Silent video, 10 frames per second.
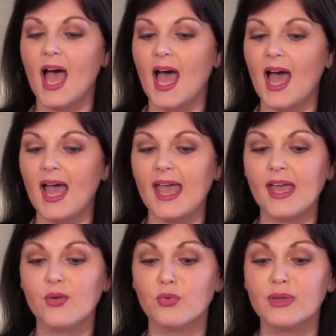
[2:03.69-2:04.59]

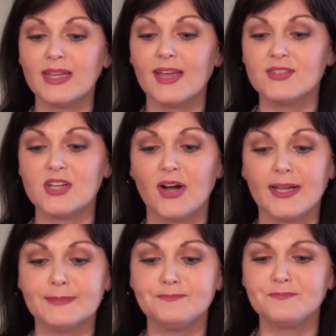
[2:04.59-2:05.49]
I really have
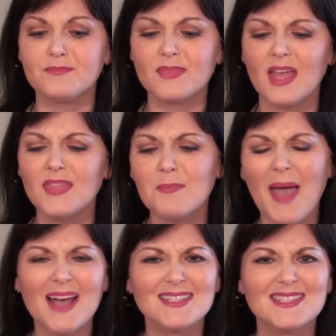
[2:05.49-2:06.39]
started in the
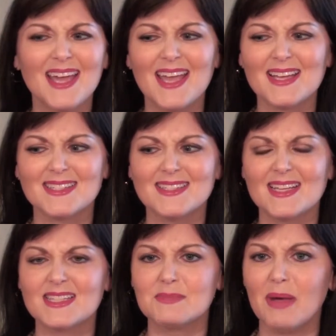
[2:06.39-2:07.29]
past, I guess,
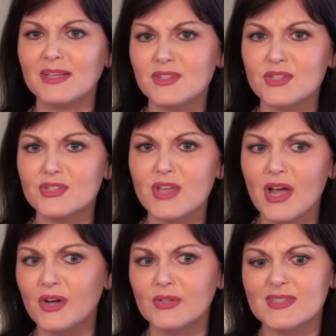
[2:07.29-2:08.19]
6 months or
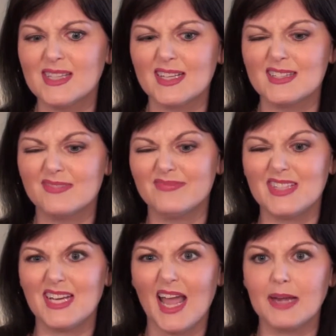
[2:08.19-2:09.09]
so, 6
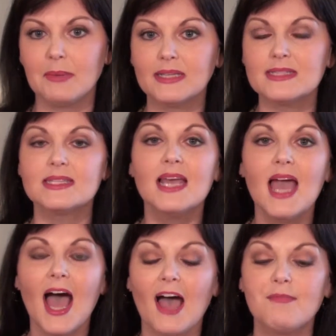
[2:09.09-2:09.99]
to 9 months.
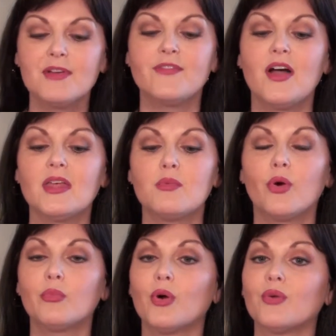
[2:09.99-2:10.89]
I've been falling
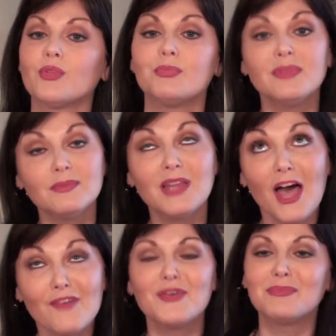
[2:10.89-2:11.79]
more and more with
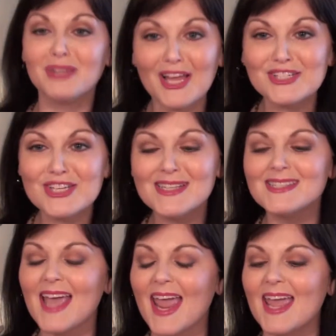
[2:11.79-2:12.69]
love with
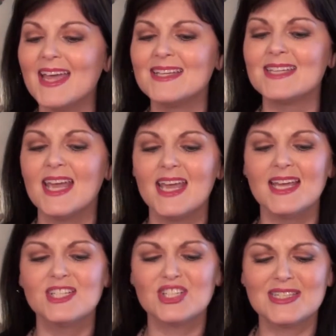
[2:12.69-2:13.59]
blushes, and
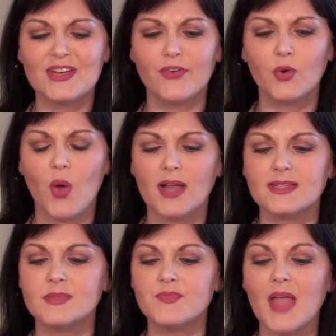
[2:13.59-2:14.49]
just different
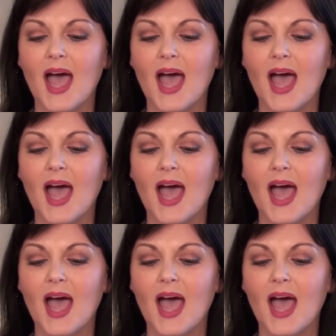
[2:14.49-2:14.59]
ones.